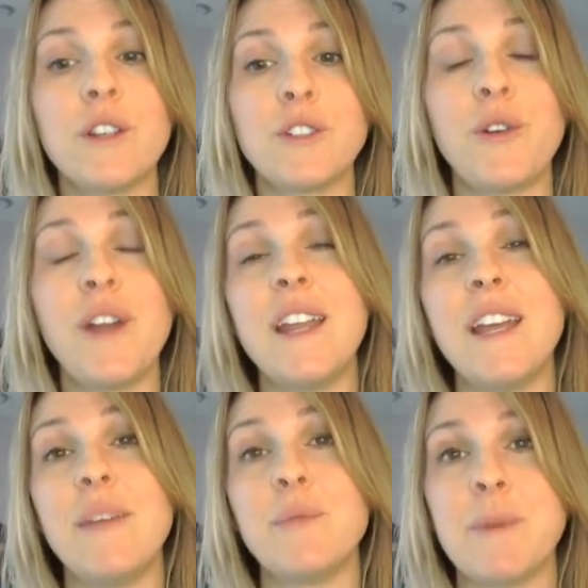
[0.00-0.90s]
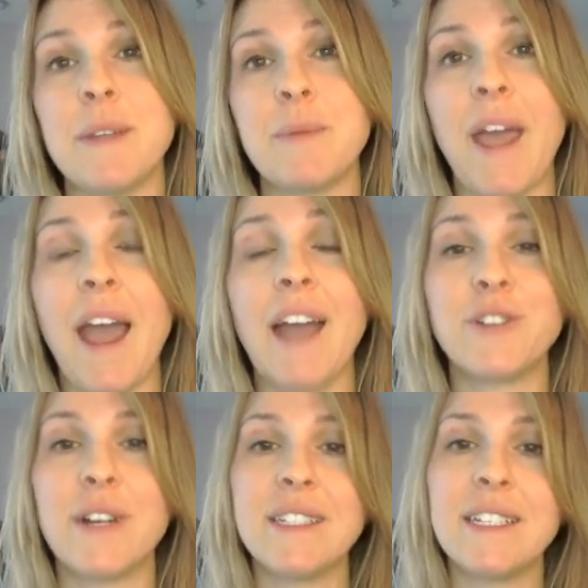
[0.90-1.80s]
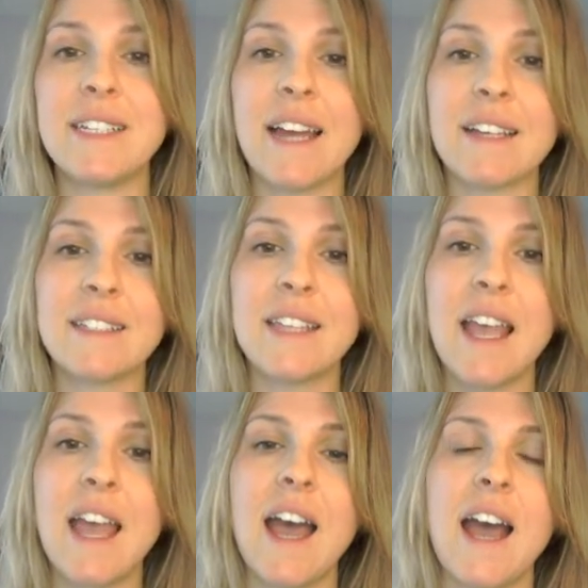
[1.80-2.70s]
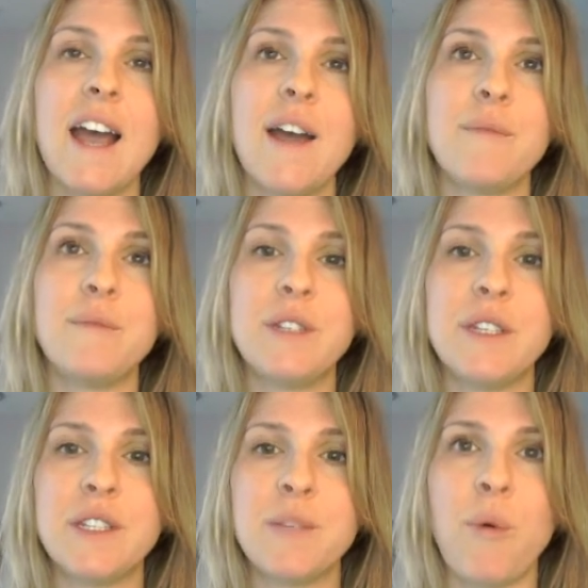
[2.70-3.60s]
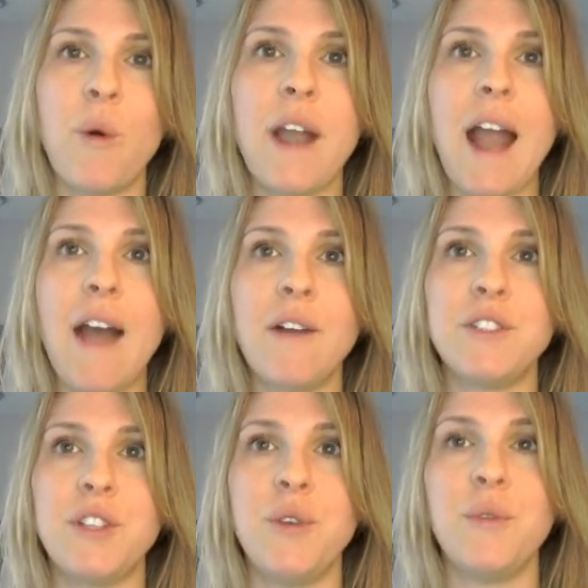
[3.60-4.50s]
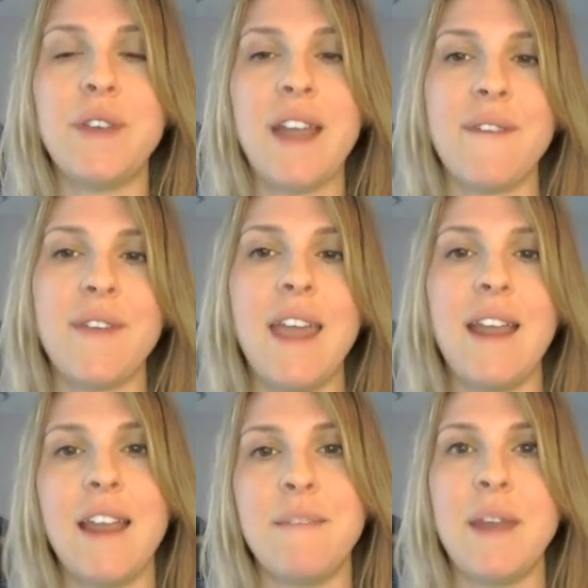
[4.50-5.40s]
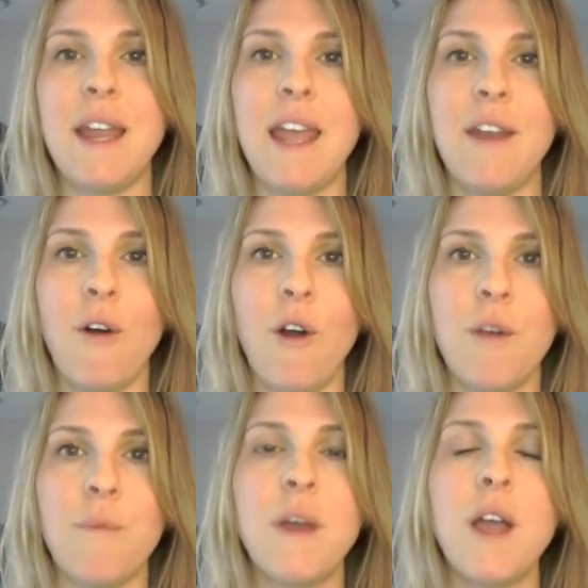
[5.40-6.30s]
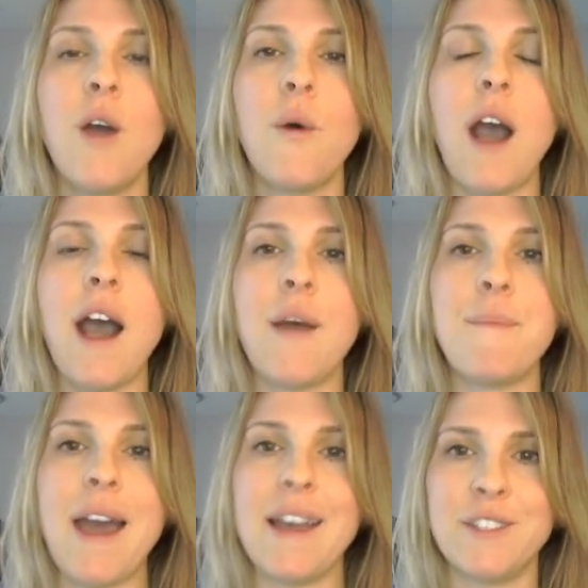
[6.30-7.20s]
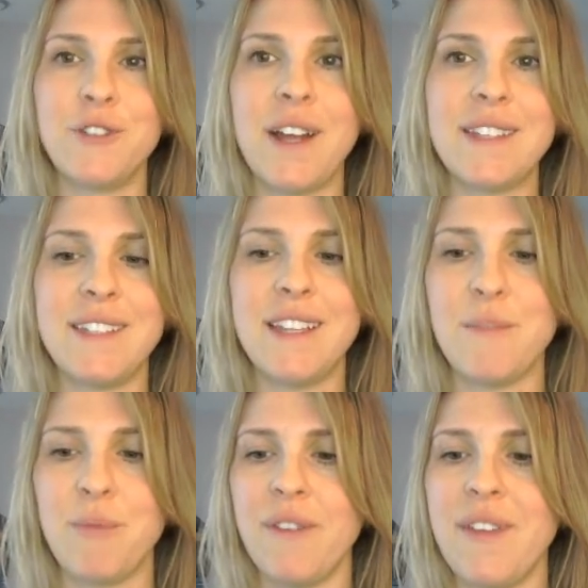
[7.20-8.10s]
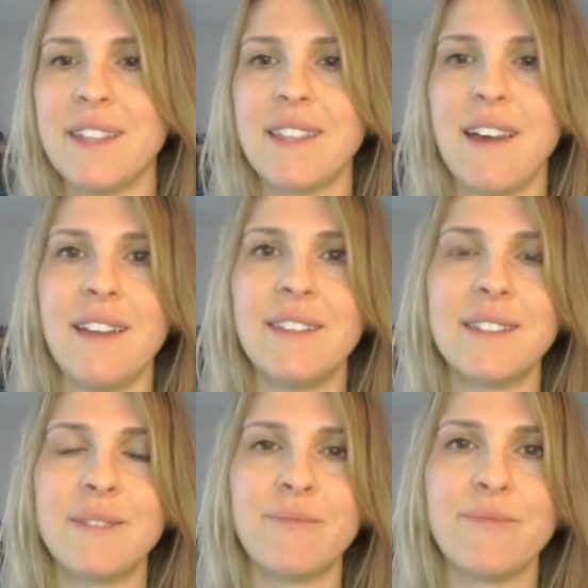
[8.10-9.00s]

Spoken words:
create a responsible AI trust index to support how to navigate and mitigate harm as addressed in the previous slides.